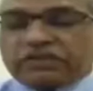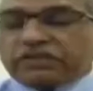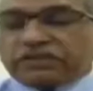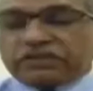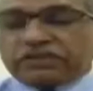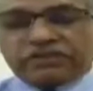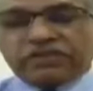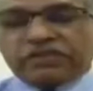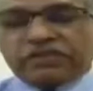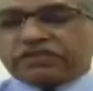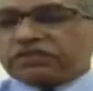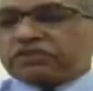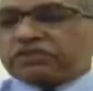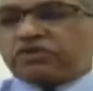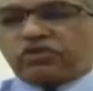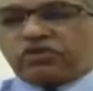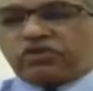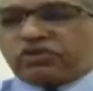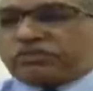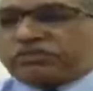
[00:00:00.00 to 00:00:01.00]
the disease is
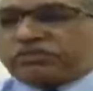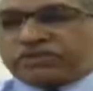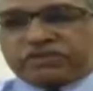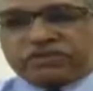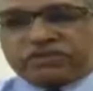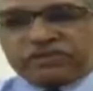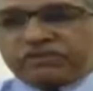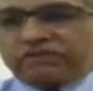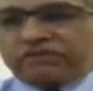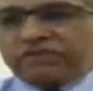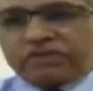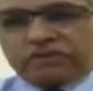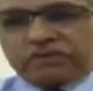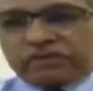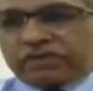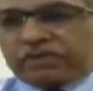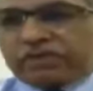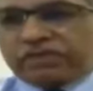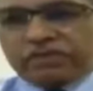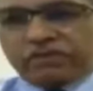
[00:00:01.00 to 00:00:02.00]
going to be severe.
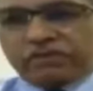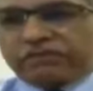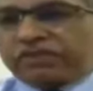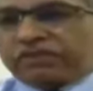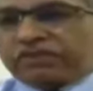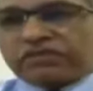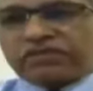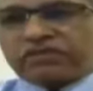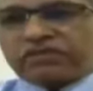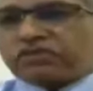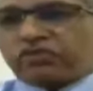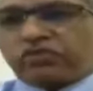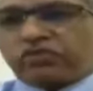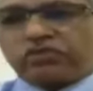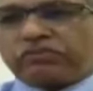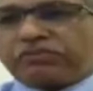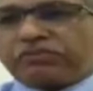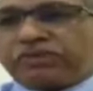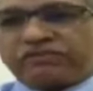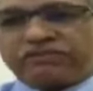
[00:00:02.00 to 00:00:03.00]
The patient is going
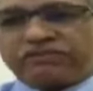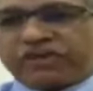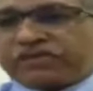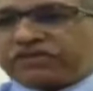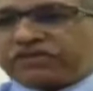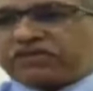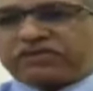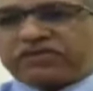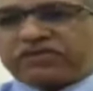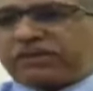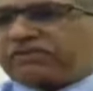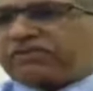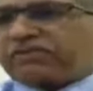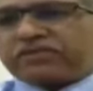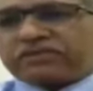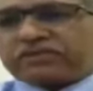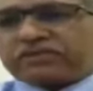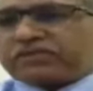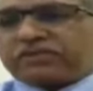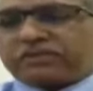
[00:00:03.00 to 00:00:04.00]
to be affected
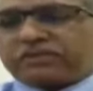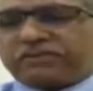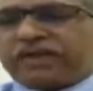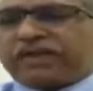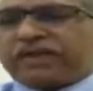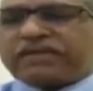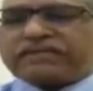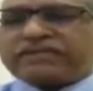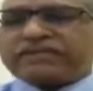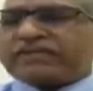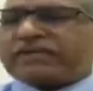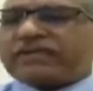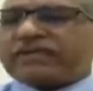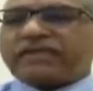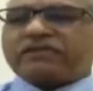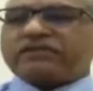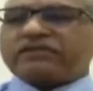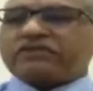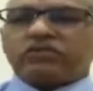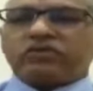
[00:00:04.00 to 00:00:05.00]
tremendously
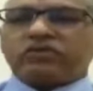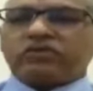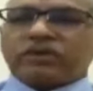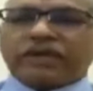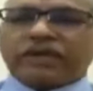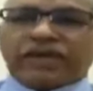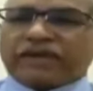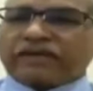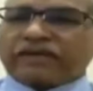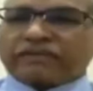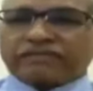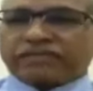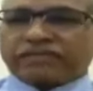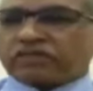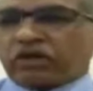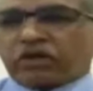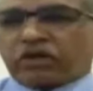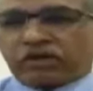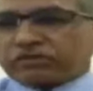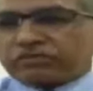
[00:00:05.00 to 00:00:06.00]
and is going to land up in
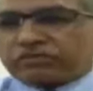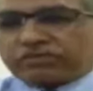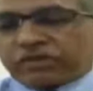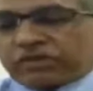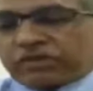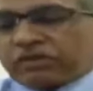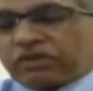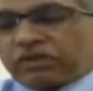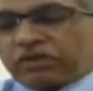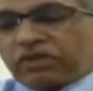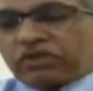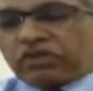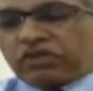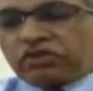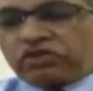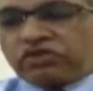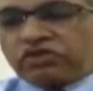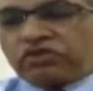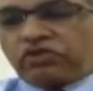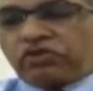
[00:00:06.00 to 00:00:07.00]
the hospital.
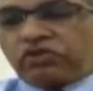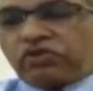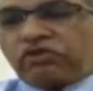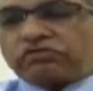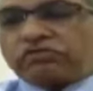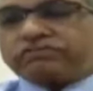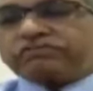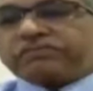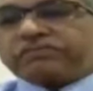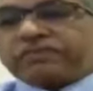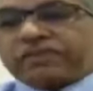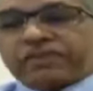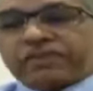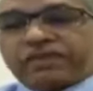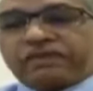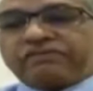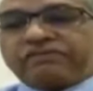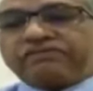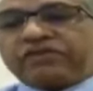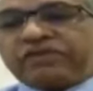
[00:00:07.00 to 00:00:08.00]
So
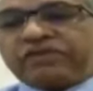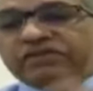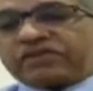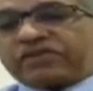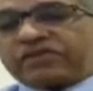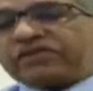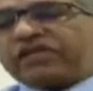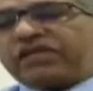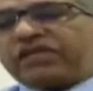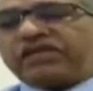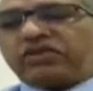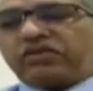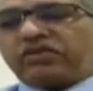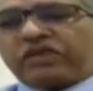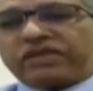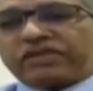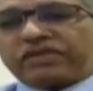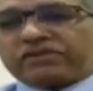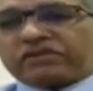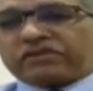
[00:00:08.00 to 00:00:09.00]
if this
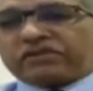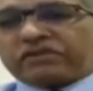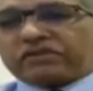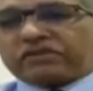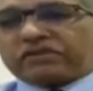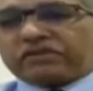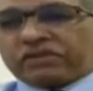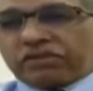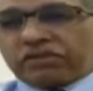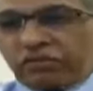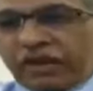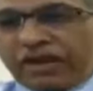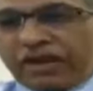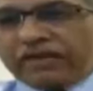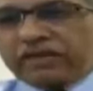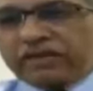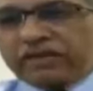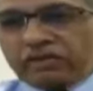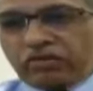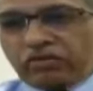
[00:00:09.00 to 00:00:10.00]
attenuates the
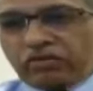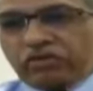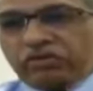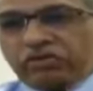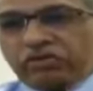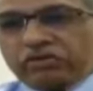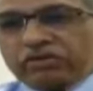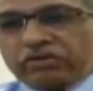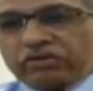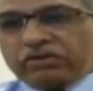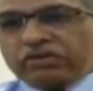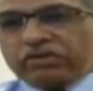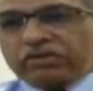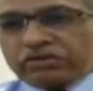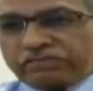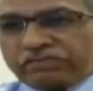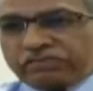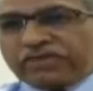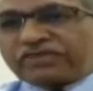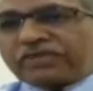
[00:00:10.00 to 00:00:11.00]
viral load,
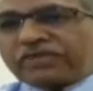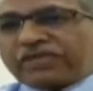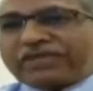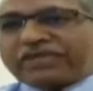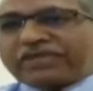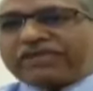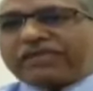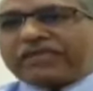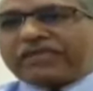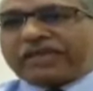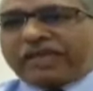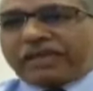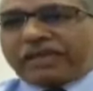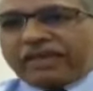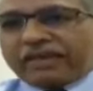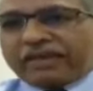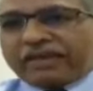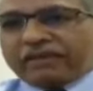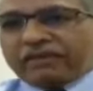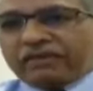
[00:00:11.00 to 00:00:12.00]
especially in the
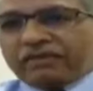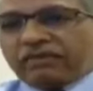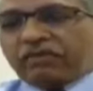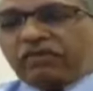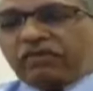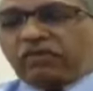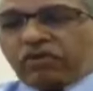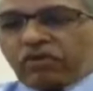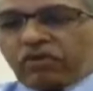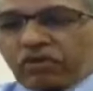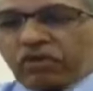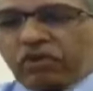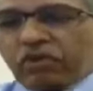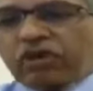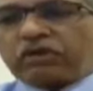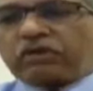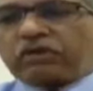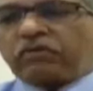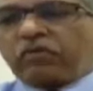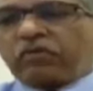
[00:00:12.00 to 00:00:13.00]
air,
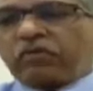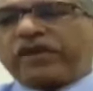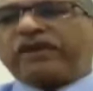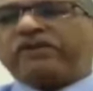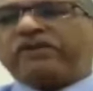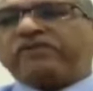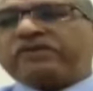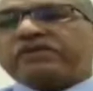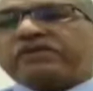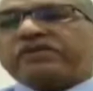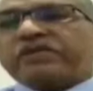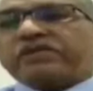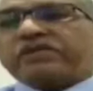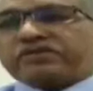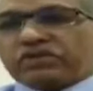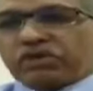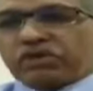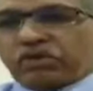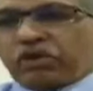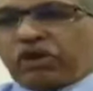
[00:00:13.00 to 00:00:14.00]
or whenever there
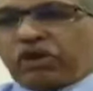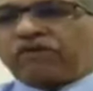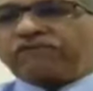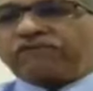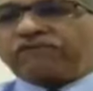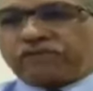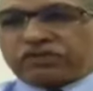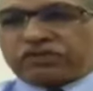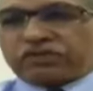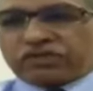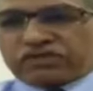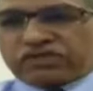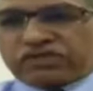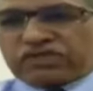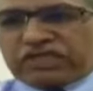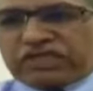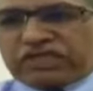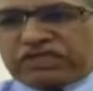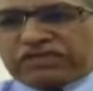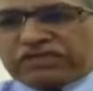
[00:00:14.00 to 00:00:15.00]
is a cough or the
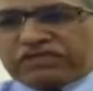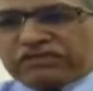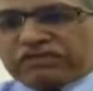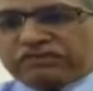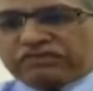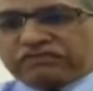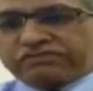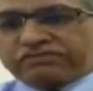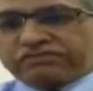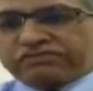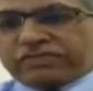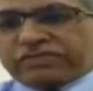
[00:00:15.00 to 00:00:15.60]
sneeze,